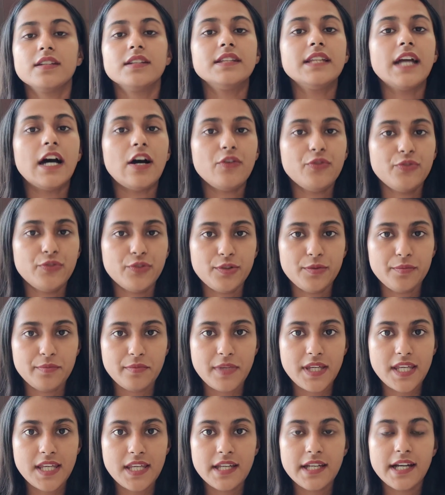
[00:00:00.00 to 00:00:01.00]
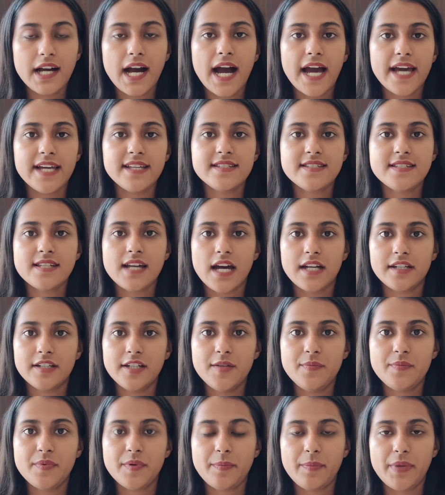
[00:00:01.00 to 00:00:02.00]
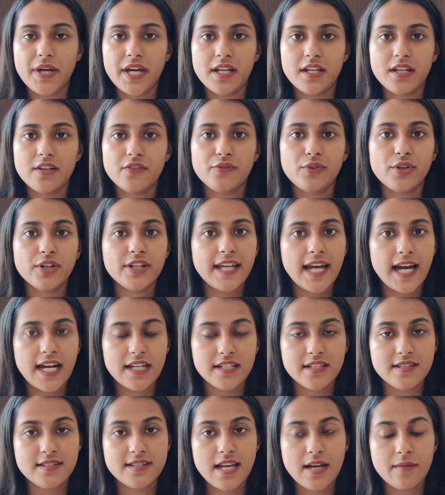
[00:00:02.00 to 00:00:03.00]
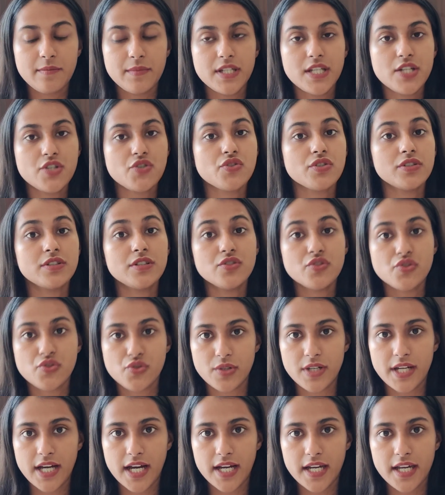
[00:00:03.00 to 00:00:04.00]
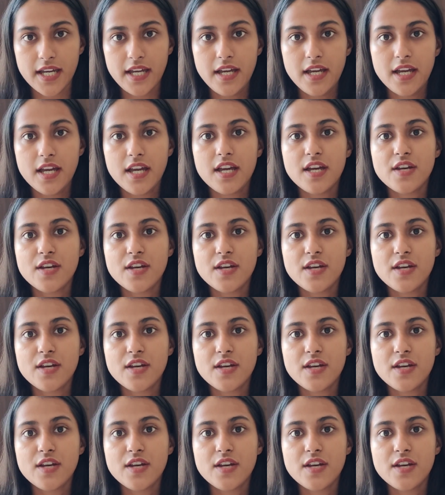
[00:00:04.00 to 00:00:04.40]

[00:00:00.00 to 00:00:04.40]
Now for me, I started preparing for CAT examination in July.